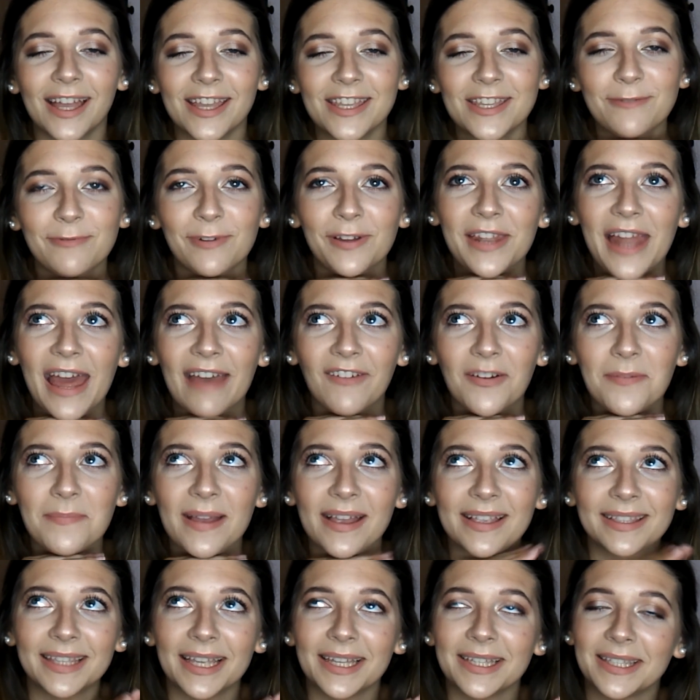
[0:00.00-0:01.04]
that you will never
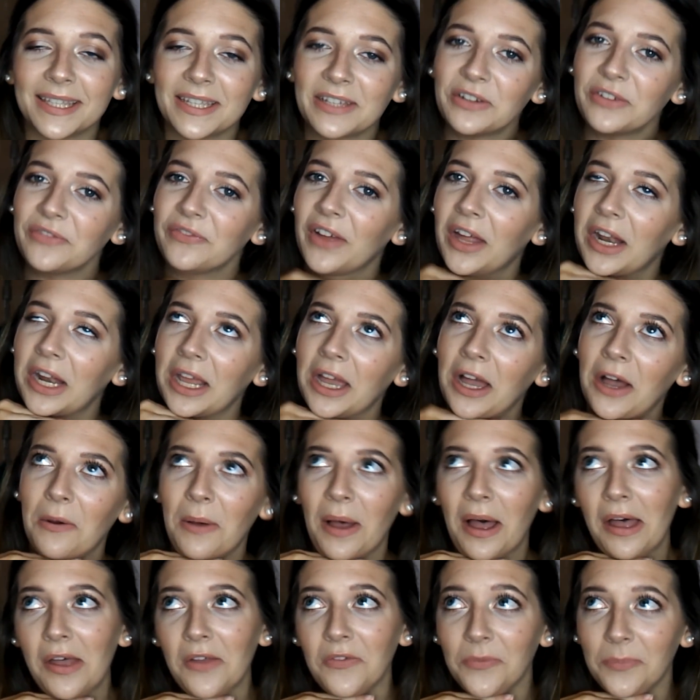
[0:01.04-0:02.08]
miss a single
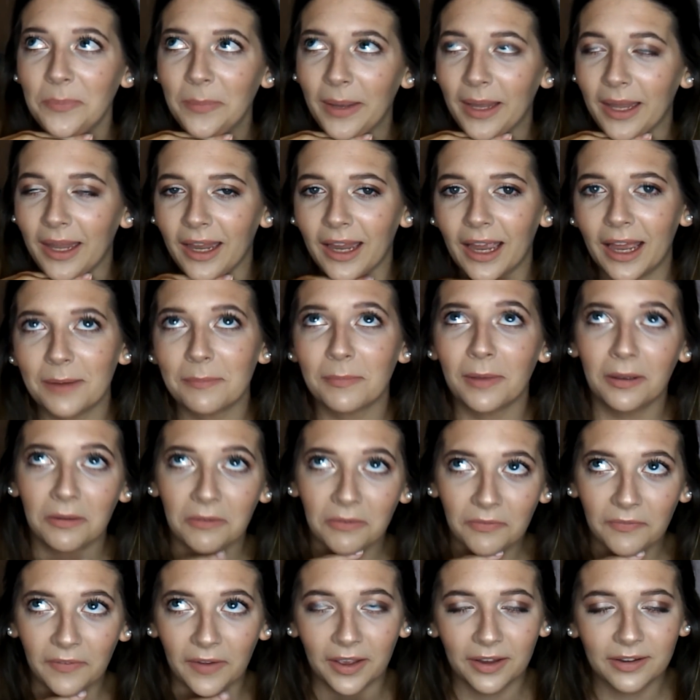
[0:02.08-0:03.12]
video of me and my
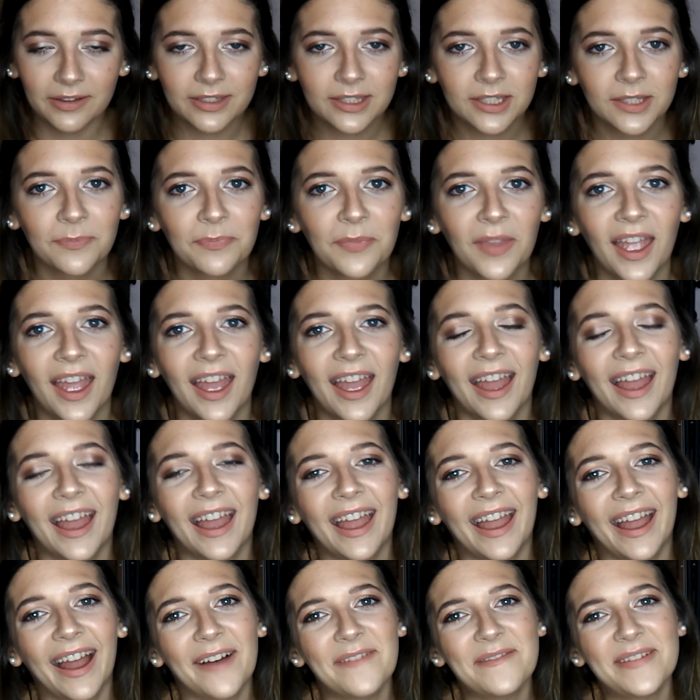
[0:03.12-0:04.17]
face.
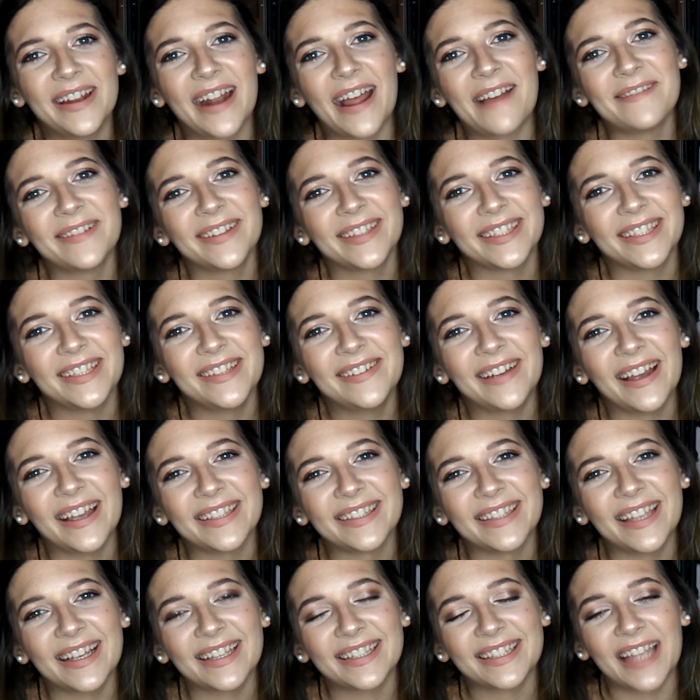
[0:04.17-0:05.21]
And I will see you
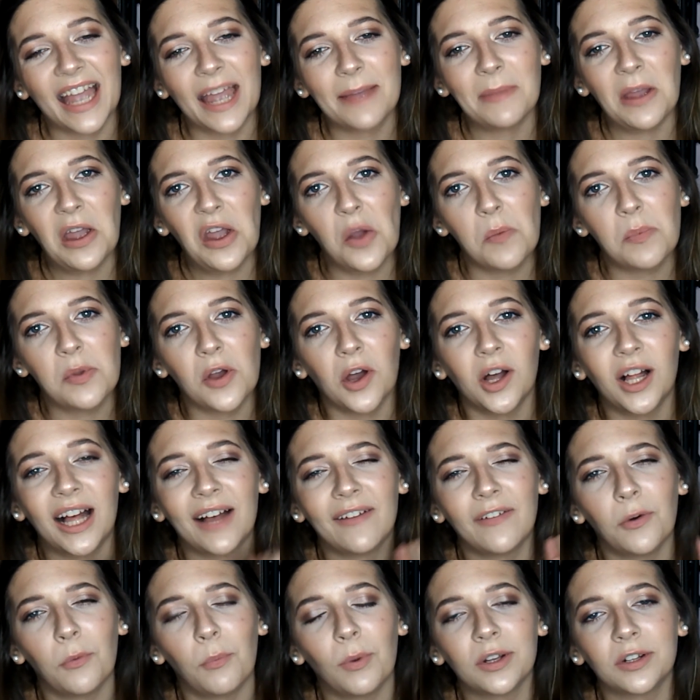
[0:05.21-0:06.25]
guys next time. I hope you all
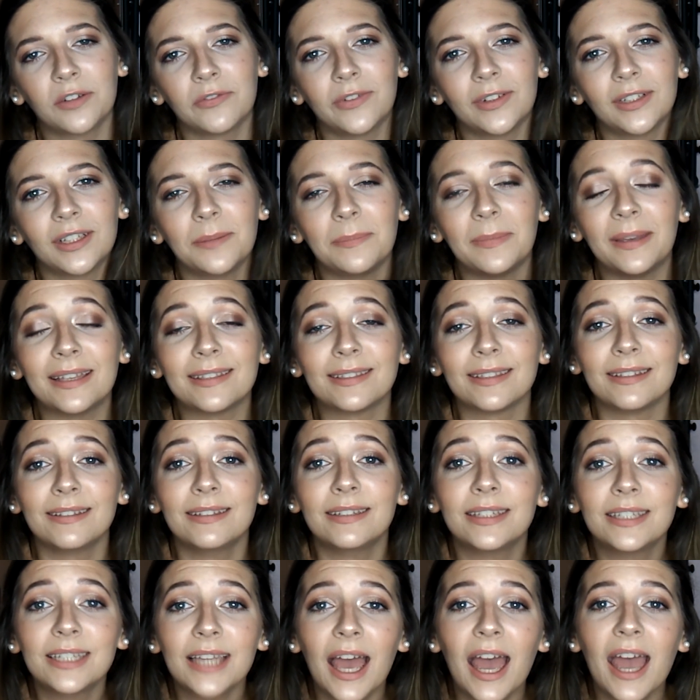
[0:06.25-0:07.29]
have a wonderful,
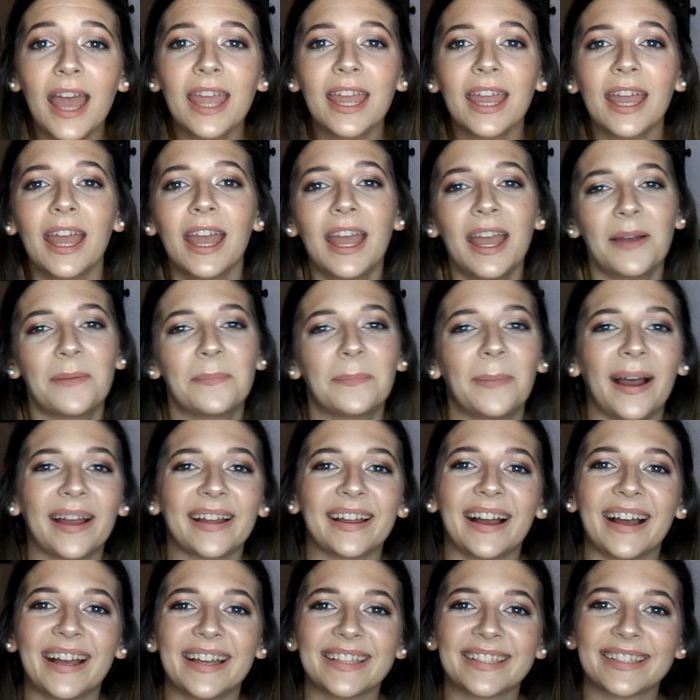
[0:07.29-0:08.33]
amazing day. Bye,
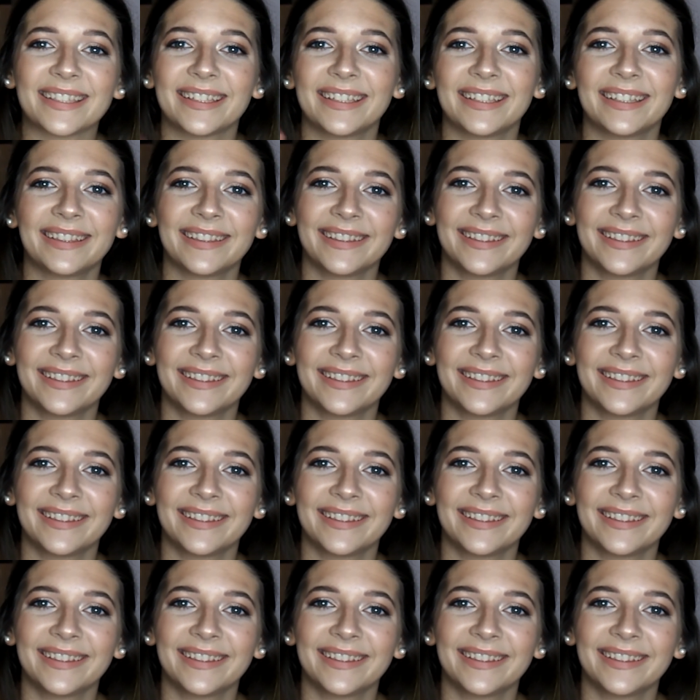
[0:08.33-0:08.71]
guys.